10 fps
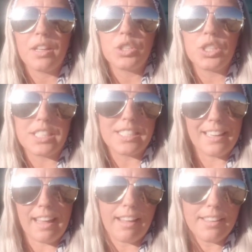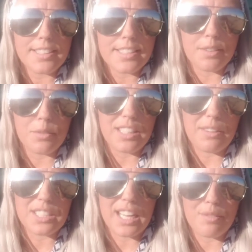just in case. That
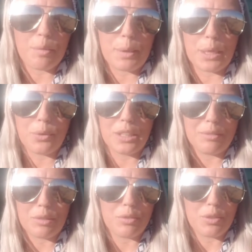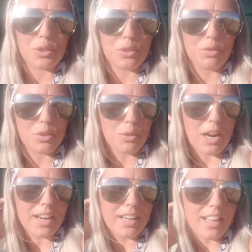was kind of a big reliever for
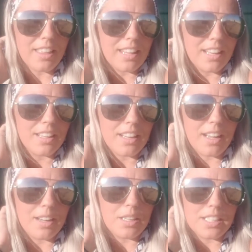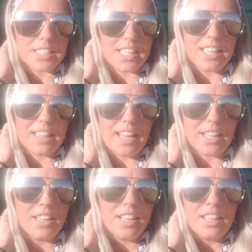Ryan, I think, us getting
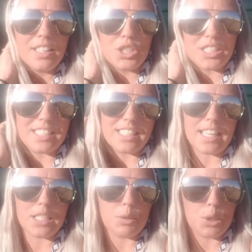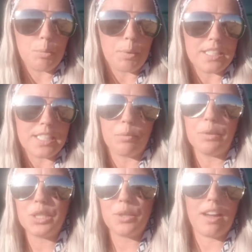that just in case we do break down. We
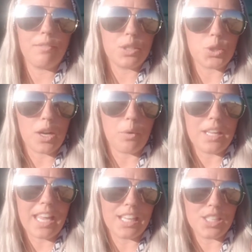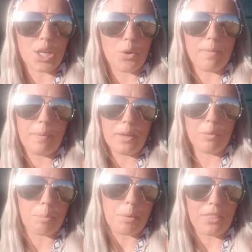do have the truck, we can tow it, but we don't
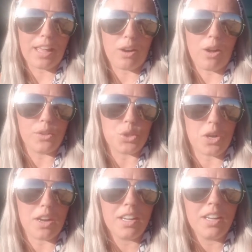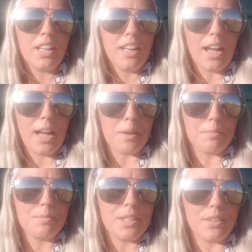want to put that on the truck,
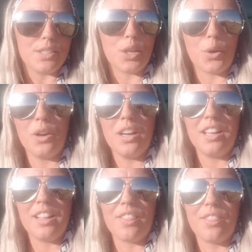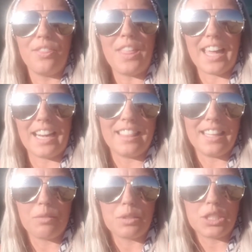you know, so that I
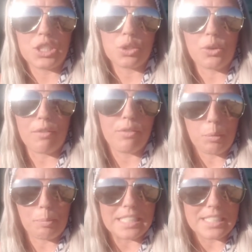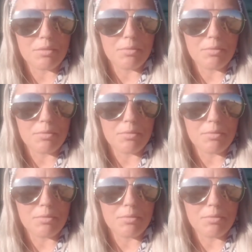think was just great for the peace of